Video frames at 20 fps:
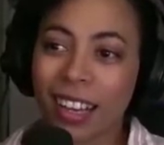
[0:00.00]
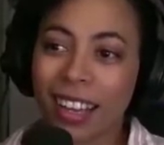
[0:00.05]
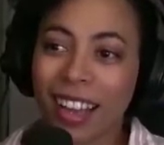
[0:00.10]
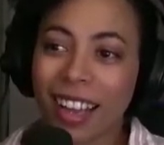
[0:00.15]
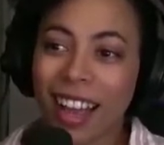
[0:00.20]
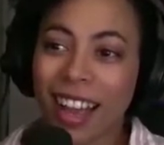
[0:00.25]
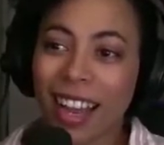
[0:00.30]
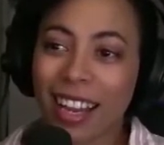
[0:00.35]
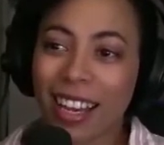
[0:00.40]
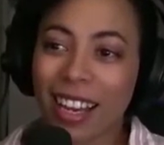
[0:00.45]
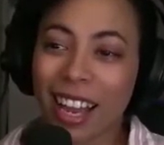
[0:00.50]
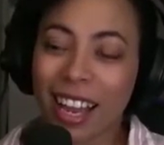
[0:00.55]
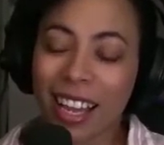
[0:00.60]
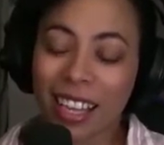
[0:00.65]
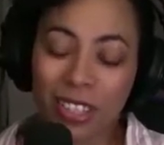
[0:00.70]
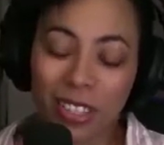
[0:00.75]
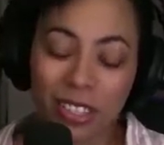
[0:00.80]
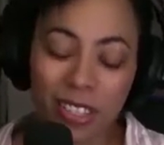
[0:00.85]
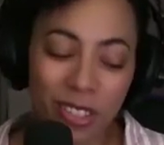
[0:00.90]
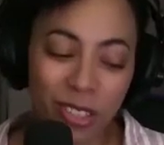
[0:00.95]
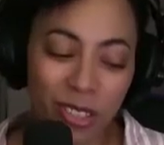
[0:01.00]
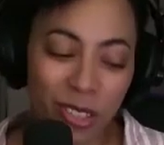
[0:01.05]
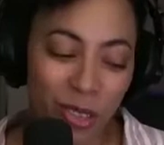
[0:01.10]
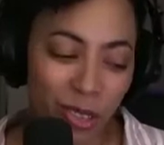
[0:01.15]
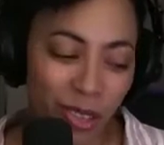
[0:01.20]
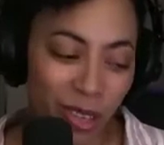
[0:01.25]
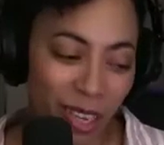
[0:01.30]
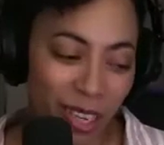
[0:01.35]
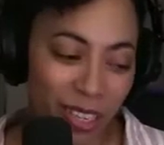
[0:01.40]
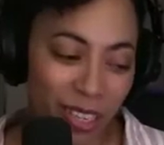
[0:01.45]
I do
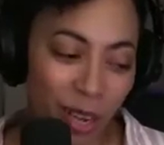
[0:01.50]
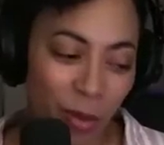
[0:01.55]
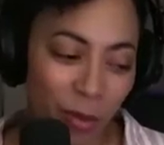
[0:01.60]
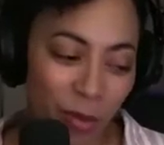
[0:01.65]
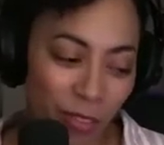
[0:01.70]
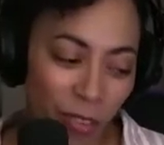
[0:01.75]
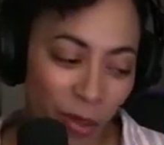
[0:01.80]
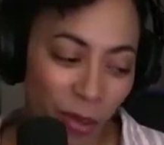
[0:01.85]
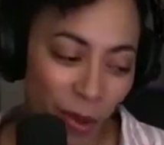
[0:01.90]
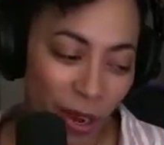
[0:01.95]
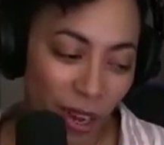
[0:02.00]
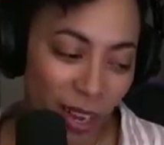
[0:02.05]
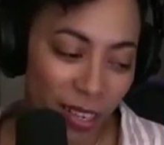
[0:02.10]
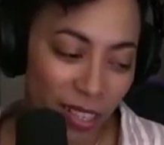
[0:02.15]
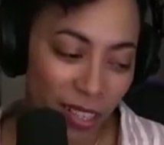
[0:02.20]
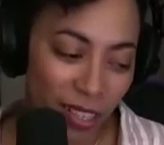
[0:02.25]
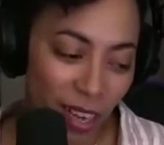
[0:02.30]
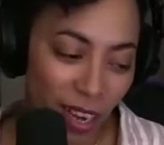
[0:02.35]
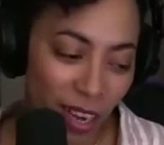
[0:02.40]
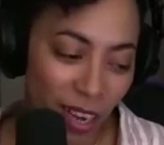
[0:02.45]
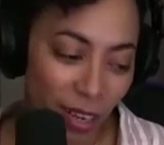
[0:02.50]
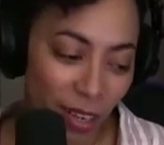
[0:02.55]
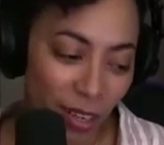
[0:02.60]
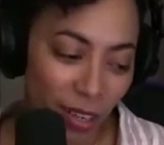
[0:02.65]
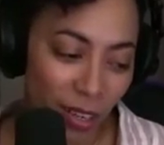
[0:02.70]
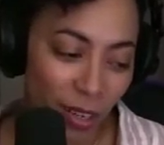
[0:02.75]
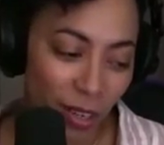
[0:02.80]
think some of the ways that